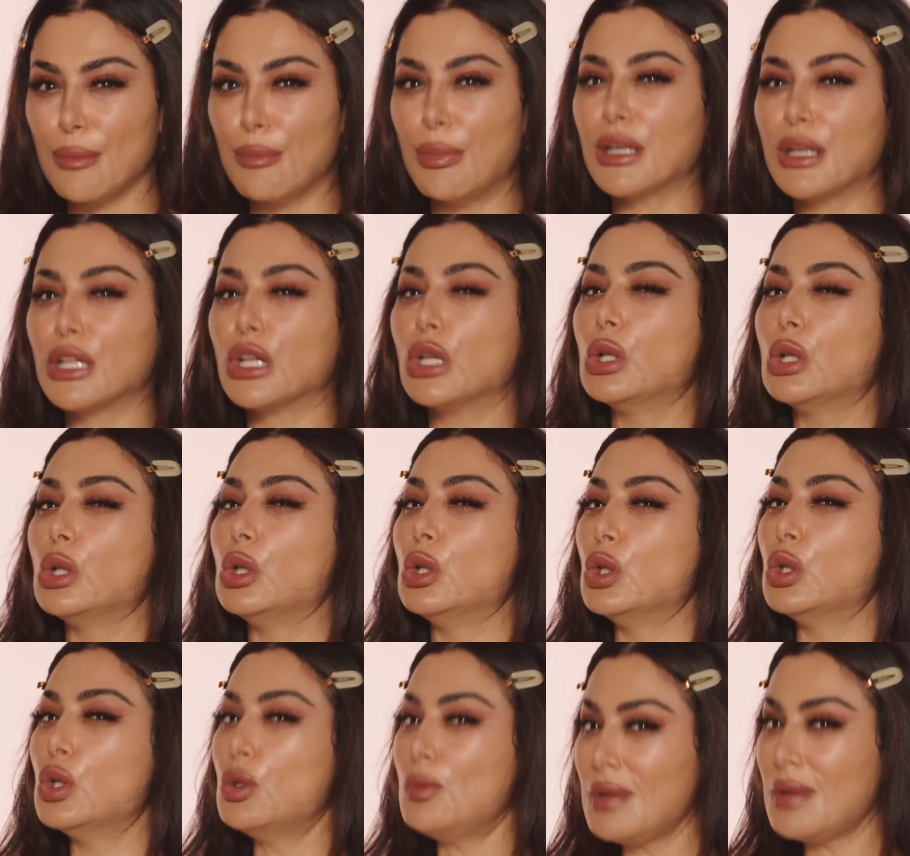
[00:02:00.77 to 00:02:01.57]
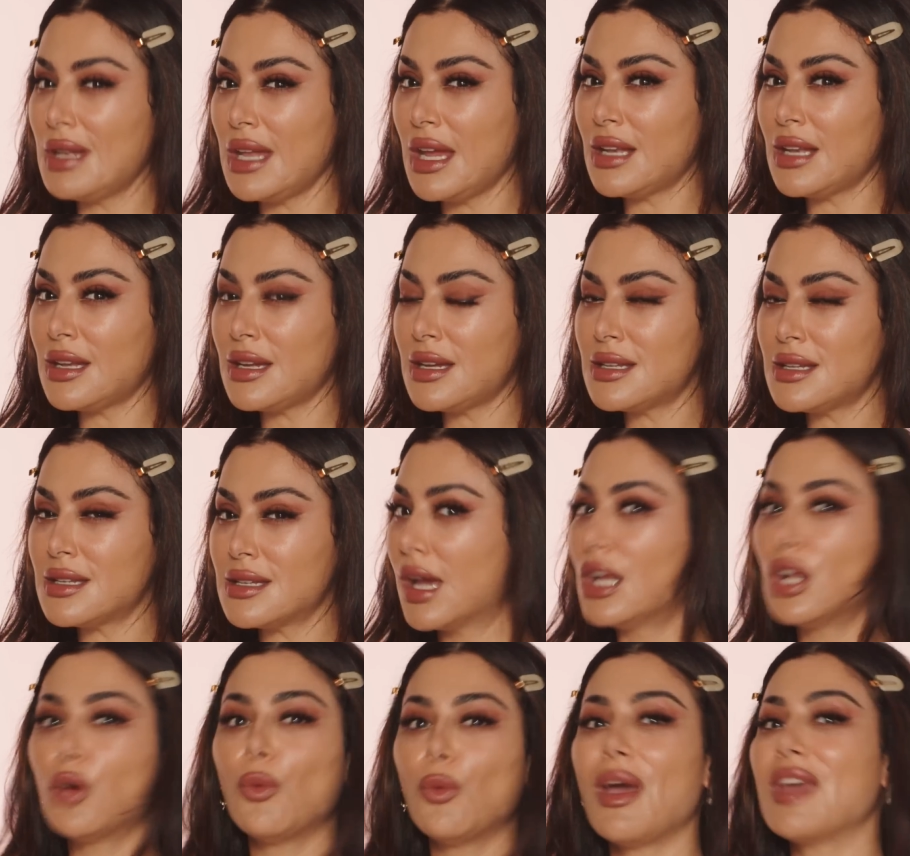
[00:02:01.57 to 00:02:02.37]
but illuminated
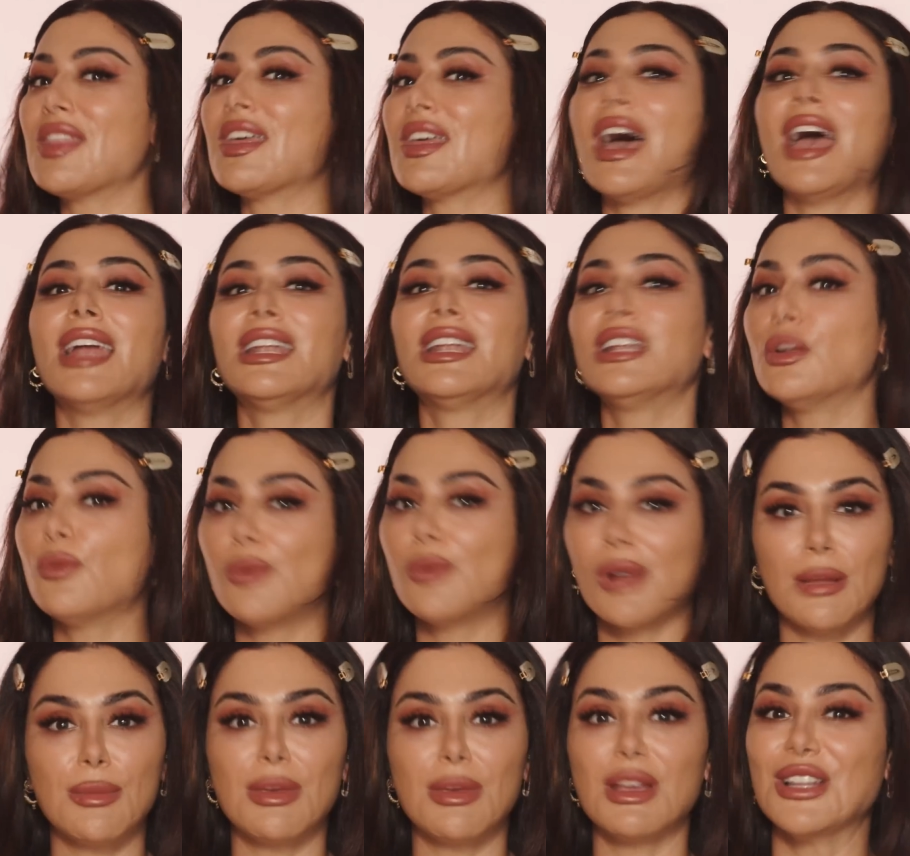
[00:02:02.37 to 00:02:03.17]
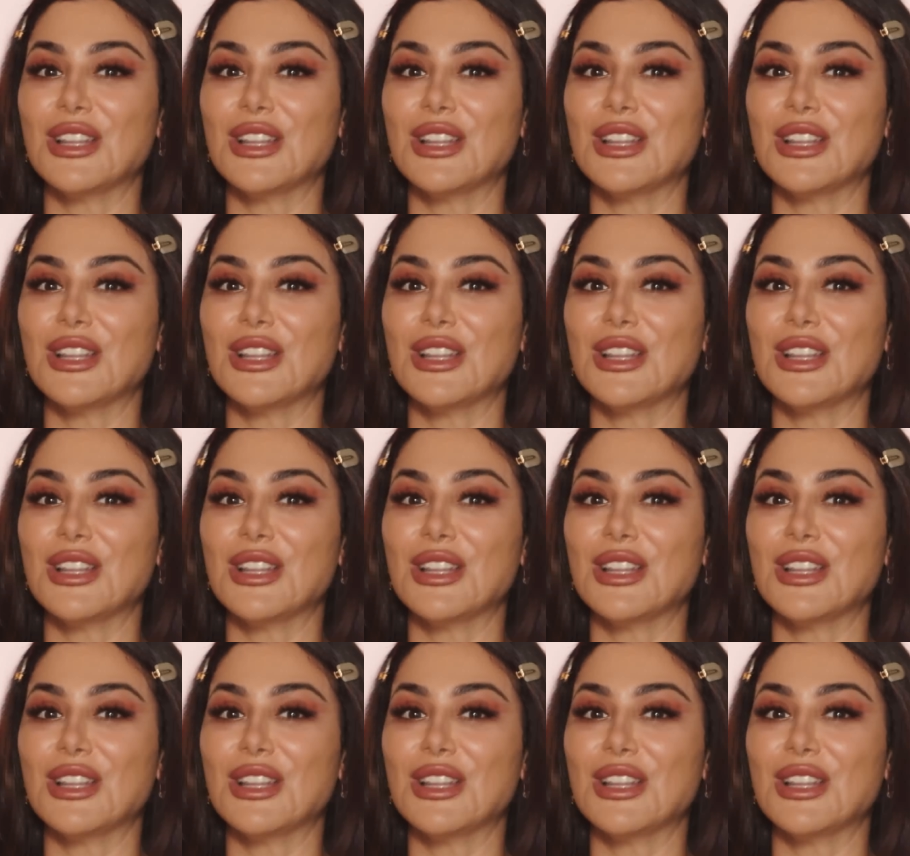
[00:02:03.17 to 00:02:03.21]
in a way that I didn't want to be